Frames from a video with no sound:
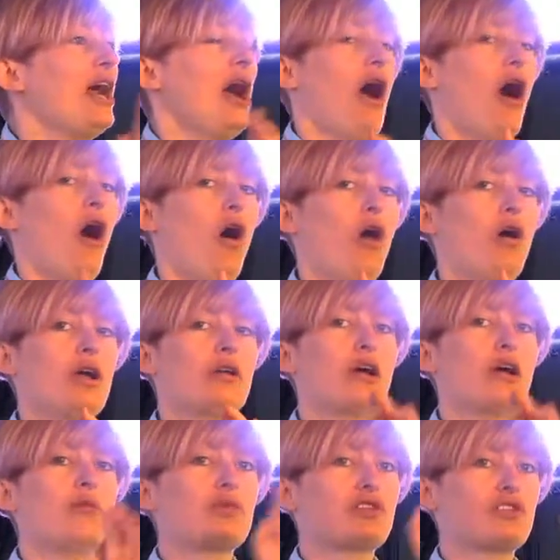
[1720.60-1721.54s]
I
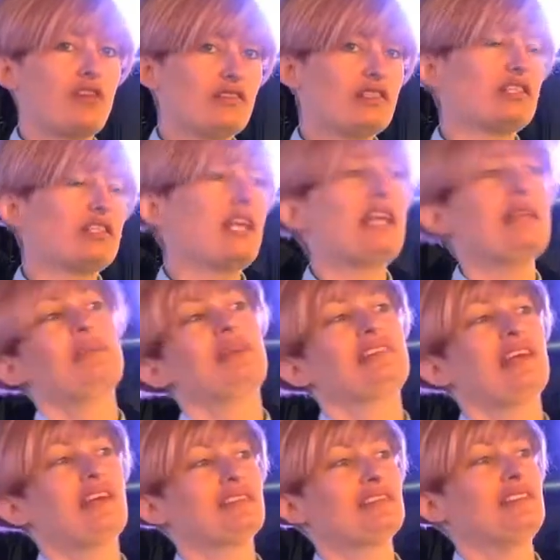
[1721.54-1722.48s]
was 17, my
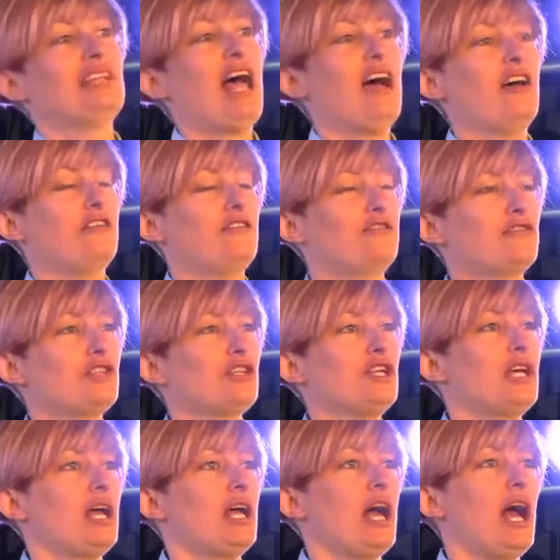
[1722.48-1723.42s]
dad had left,
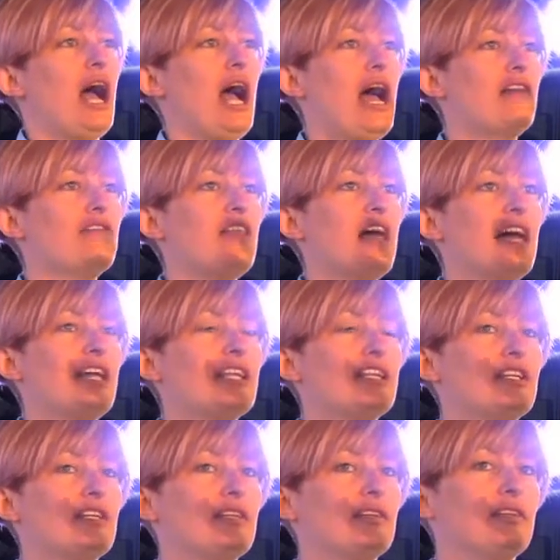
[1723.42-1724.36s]
and
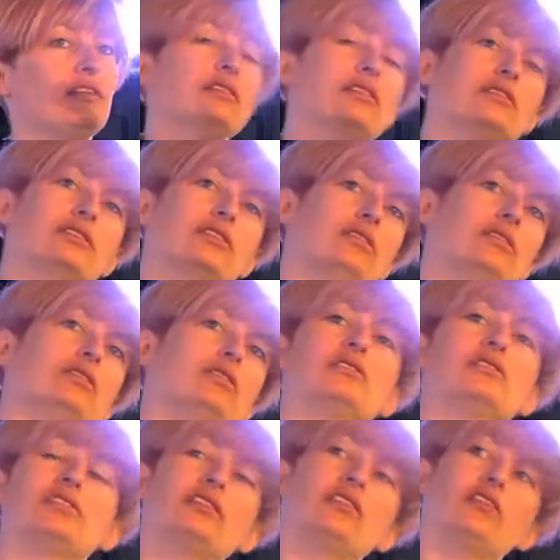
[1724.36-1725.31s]
then, God,
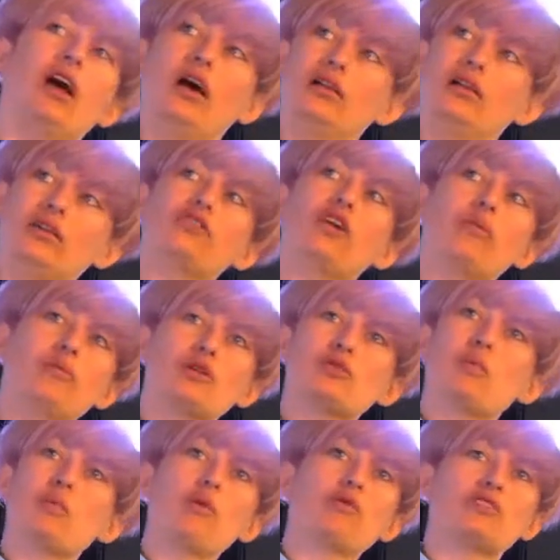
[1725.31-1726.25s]
so much
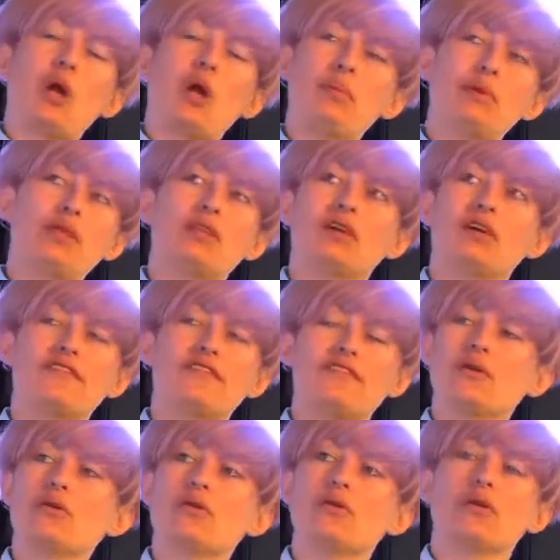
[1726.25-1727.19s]
more was happening than I
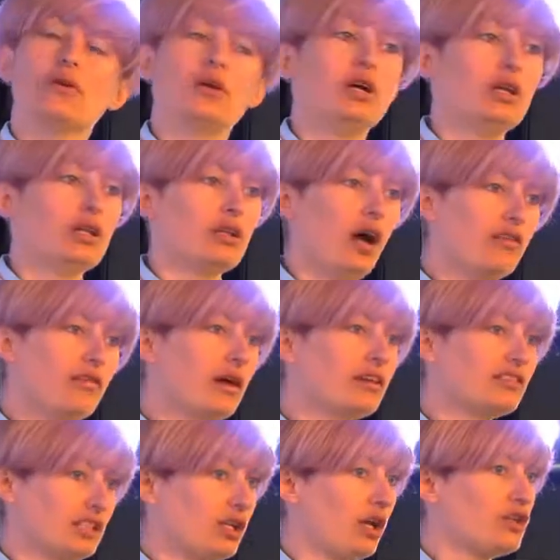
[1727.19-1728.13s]
thought. I
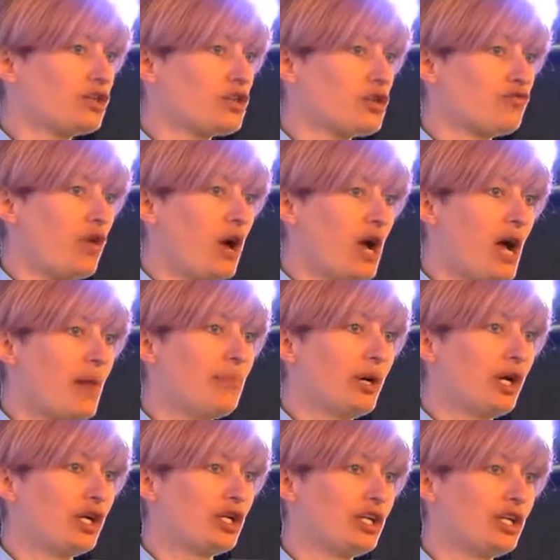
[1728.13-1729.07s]
reckon I should write a
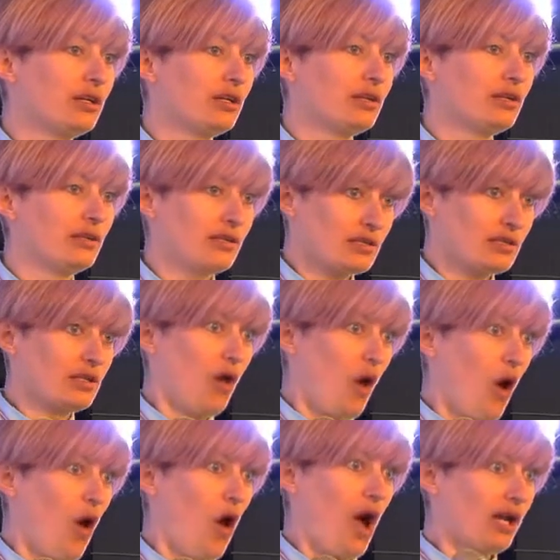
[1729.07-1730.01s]
book. There's
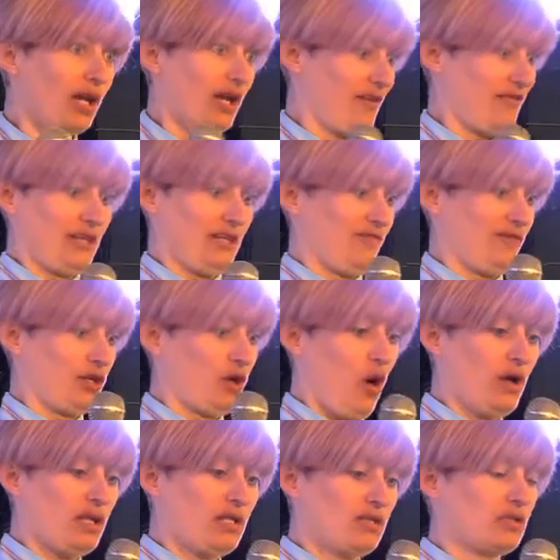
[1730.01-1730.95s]
a lot, and I haven't even
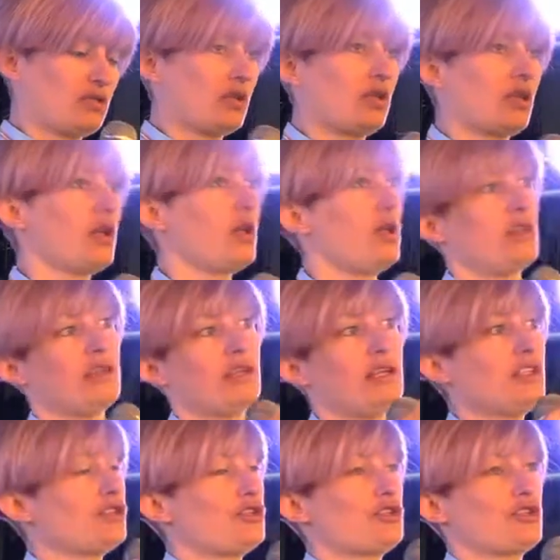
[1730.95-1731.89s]
got into,
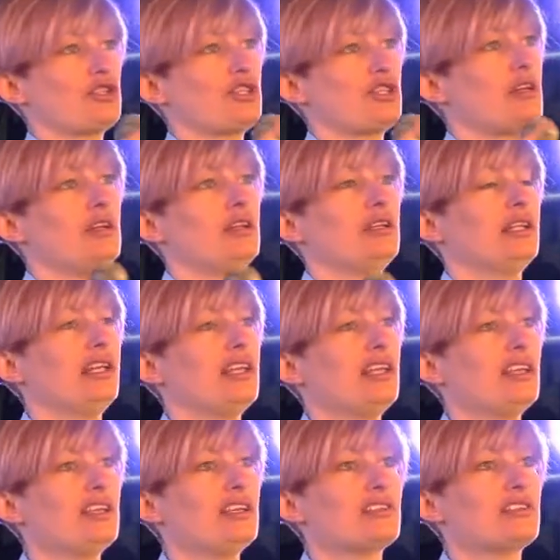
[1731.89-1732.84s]
these are just the early
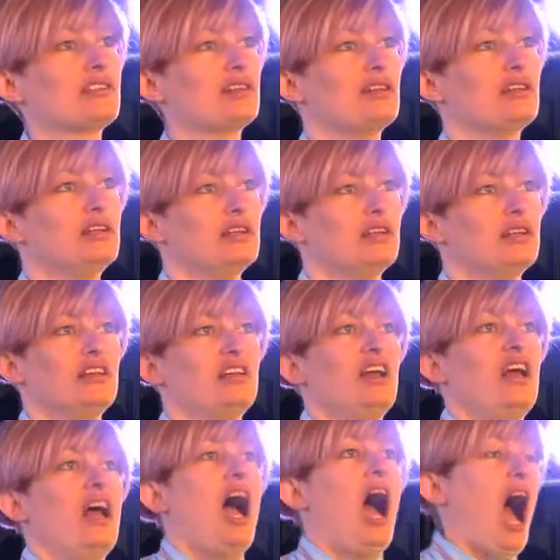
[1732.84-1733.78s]
years.
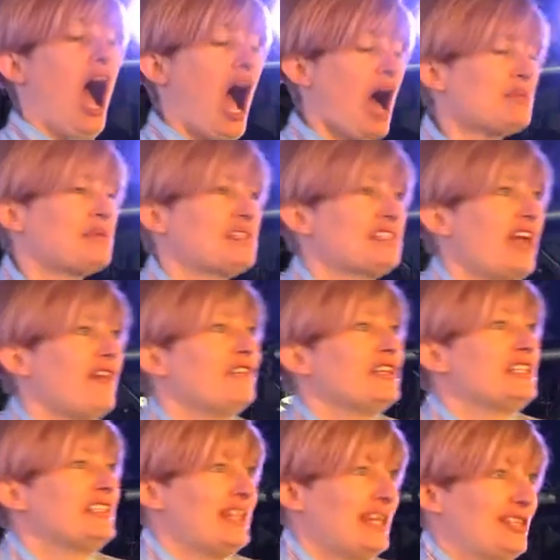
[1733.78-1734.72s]
I'm
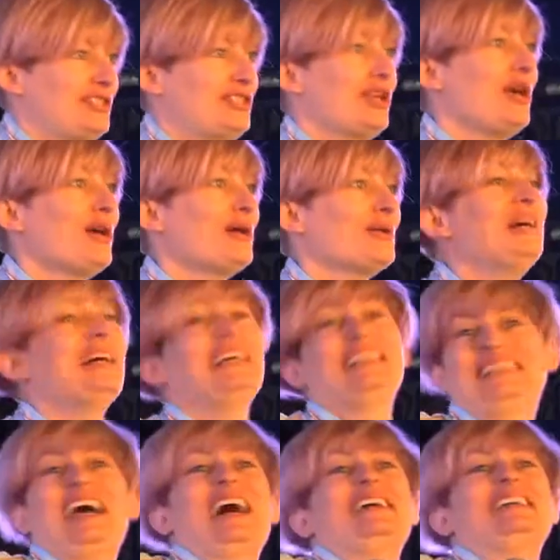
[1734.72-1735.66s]
72. No.